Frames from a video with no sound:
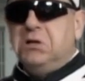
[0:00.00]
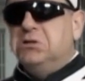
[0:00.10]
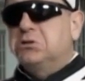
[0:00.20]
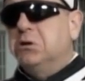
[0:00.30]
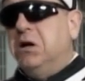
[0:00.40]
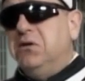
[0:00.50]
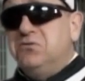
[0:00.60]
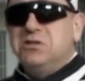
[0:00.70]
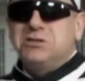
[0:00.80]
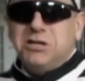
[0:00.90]
And so I've
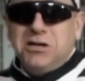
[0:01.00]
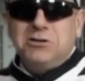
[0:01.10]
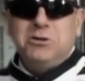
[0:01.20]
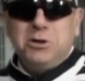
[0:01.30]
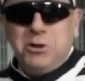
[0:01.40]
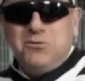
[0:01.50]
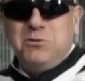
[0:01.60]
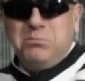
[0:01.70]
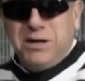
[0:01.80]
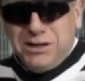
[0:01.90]
decided to offer
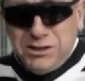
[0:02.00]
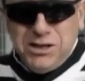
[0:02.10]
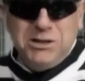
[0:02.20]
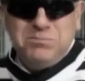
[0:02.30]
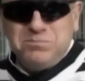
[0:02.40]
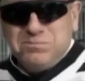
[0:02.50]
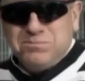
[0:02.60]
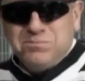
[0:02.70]
my name